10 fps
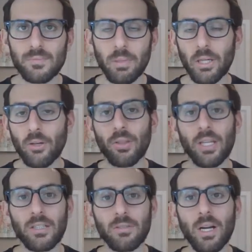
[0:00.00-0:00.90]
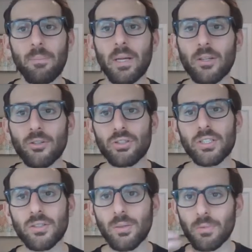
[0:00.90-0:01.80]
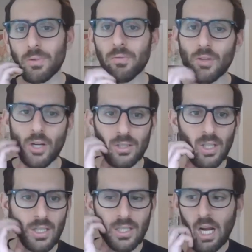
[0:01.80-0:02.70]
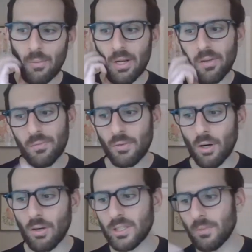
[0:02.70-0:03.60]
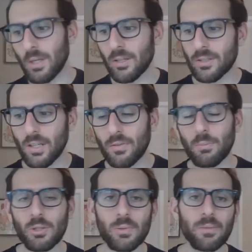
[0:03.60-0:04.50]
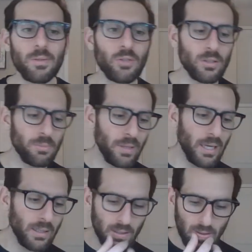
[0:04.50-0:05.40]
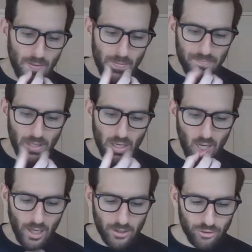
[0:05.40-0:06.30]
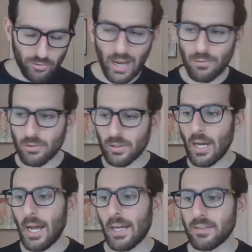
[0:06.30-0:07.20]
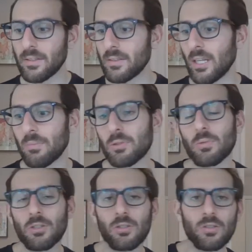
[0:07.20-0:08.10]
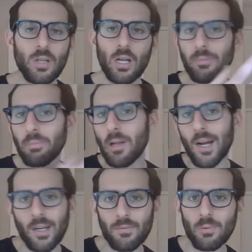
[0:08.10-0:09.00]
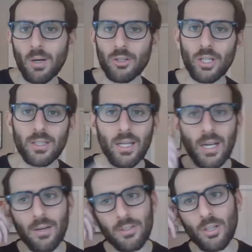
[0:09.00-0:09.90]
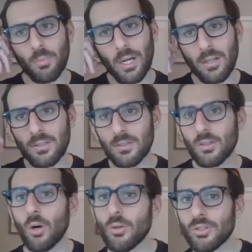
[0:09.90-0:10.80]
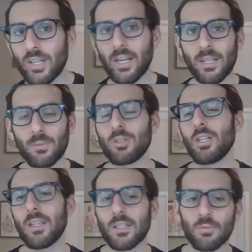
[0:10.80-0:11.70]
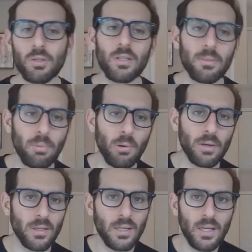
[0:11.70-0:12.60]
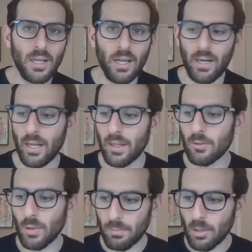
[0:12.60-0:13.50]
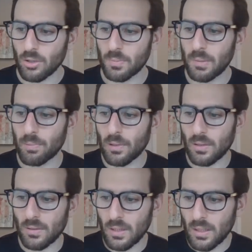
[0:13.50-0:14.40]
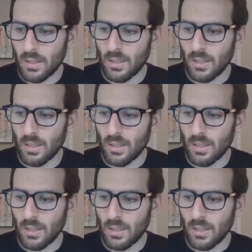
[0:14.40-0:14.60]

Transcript: bigger things, right? Bigger systems. We've talked, and we've thrown some other stuff in between. We've talked about uh, travel guides and tips, which is on the blog if you want to check that out. We talked about goal setting, which I think is really important. And I think where most people